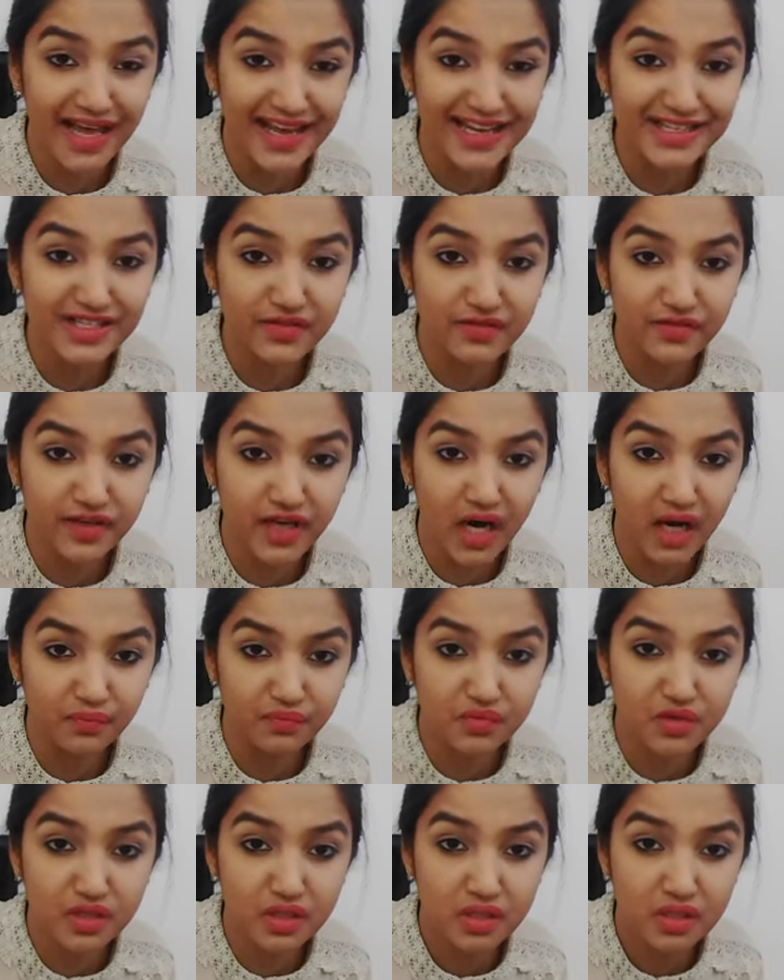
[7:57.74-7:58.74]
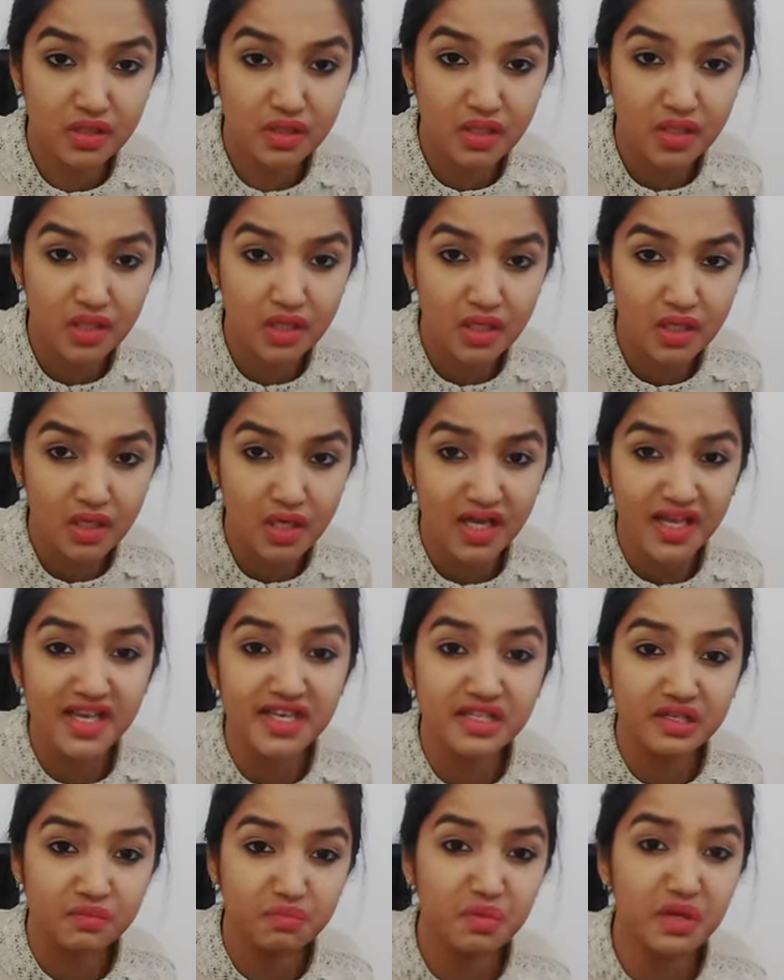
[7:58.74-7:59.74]
the Ace of Cups,
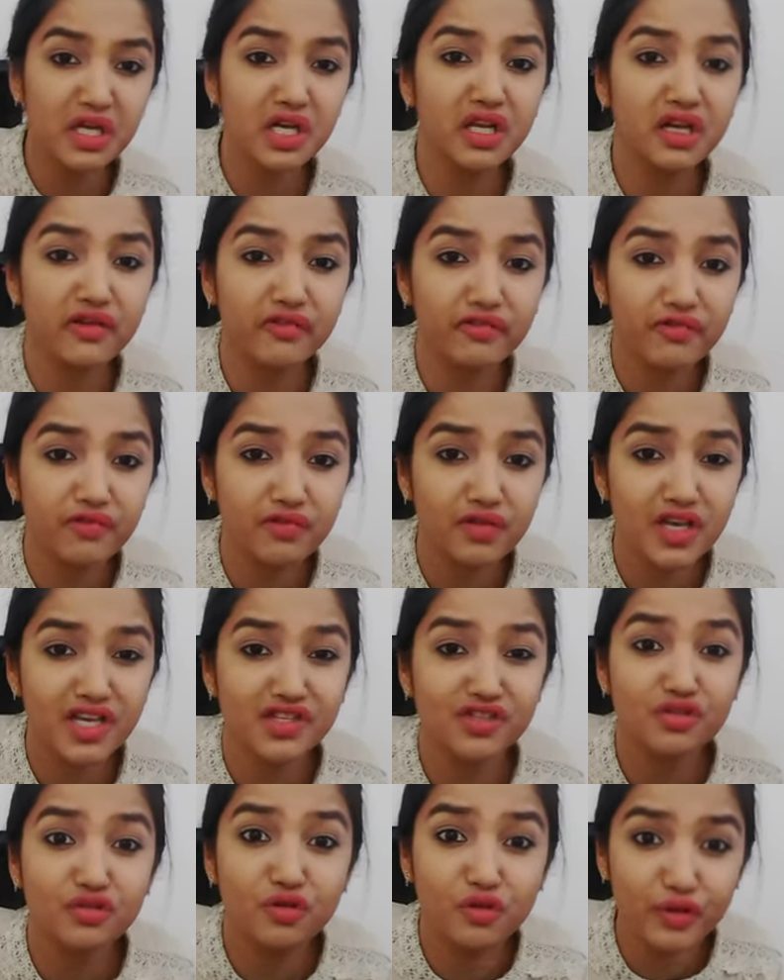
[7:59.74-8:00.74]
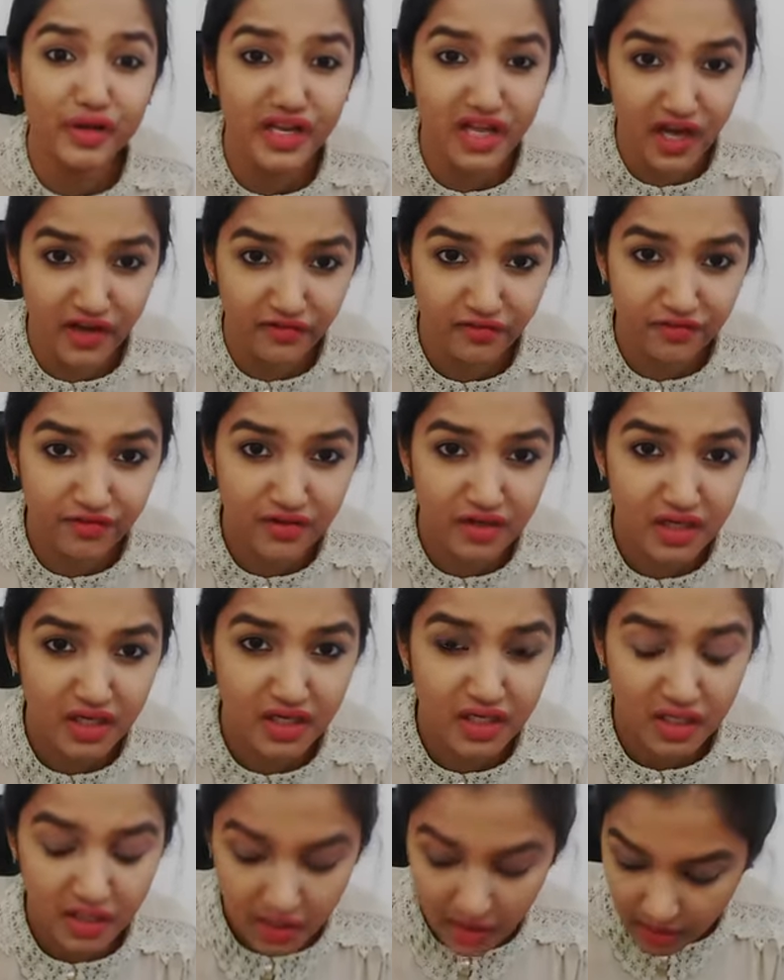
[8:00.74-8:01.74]
is big enough, is good enough.
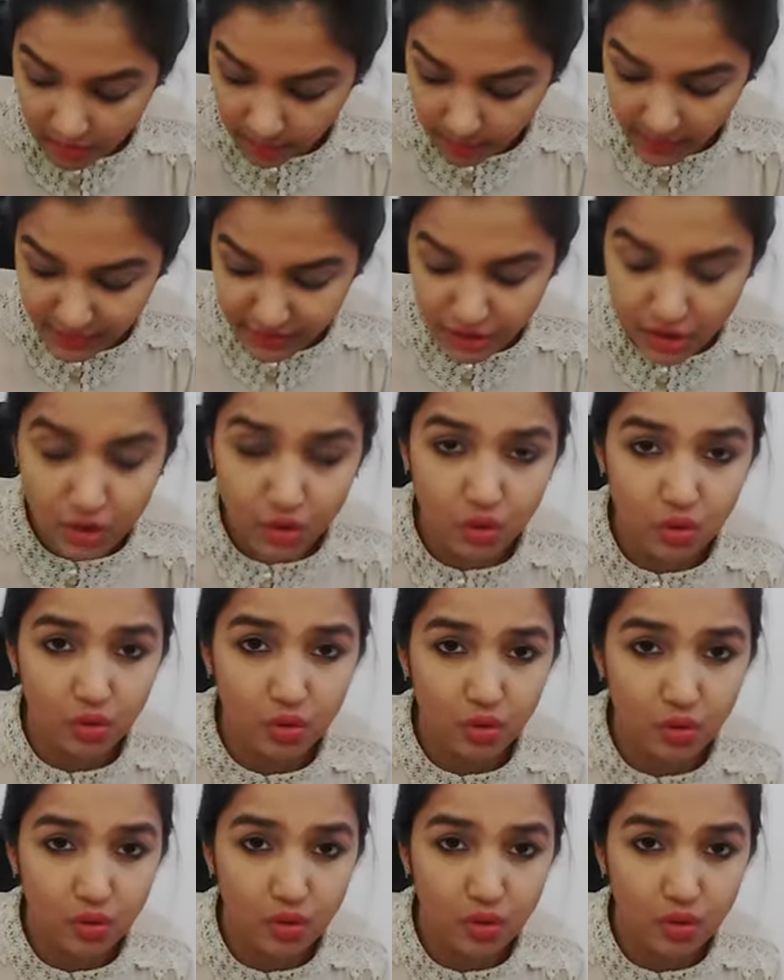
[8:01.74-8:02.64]
But you,